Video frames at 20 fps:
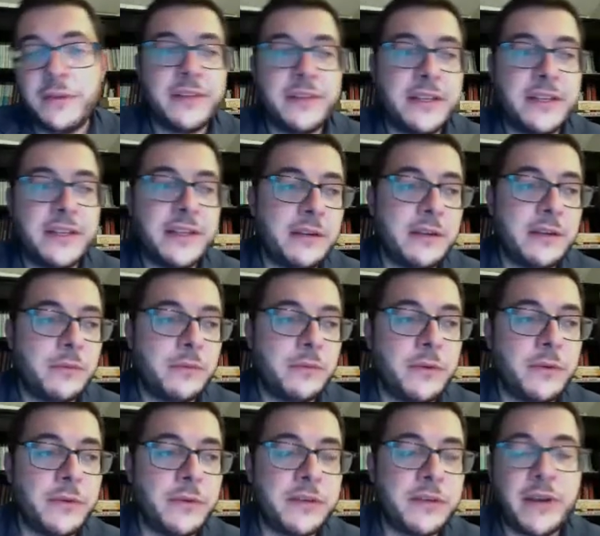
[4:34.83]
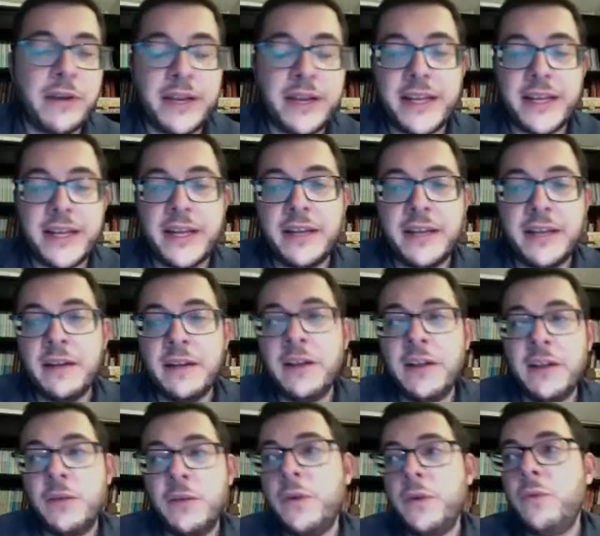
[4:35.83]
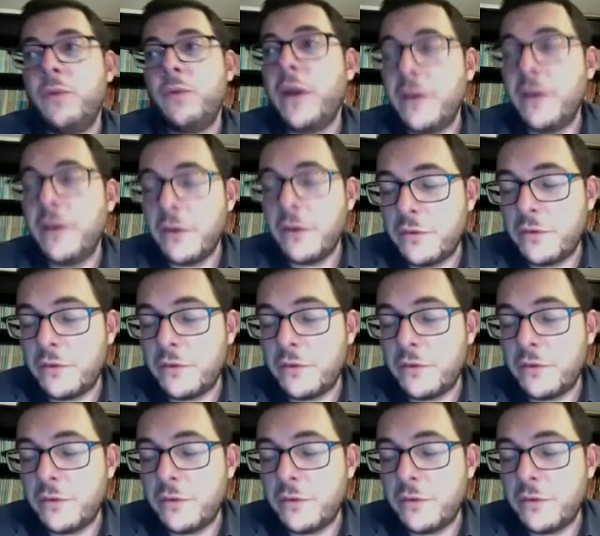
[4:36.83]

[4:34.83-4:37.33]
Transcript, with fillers: And then when we try again with one or